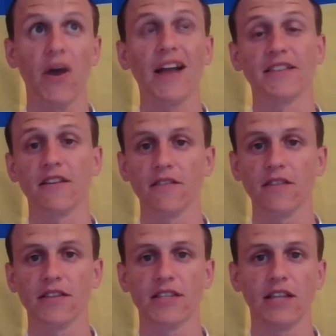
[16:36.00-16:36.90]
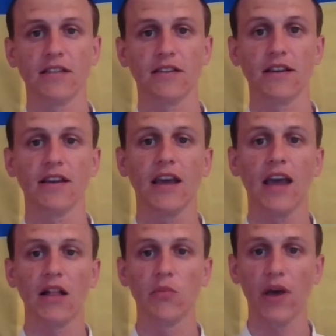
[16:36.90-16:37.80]
pattern that
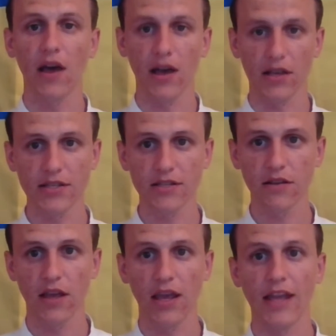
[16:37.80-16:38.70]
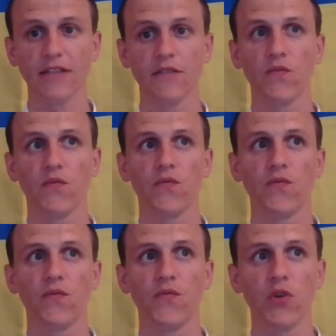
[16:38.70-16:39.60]
help us. And
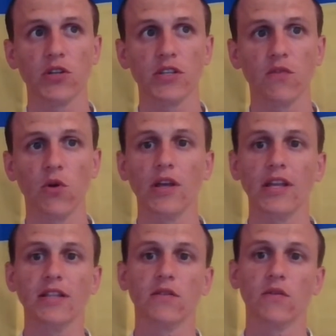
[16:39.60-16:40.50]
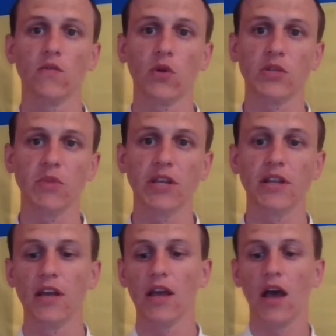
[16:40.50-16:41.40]
first of all, it was
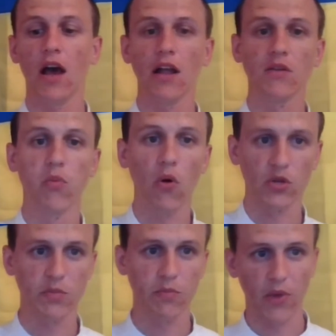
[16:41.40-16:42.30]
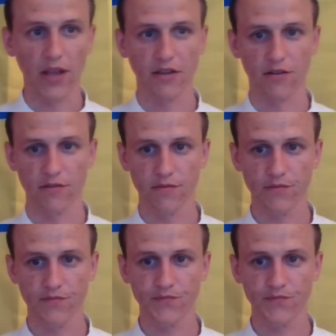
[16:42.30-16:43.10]
being Outbox Pattern.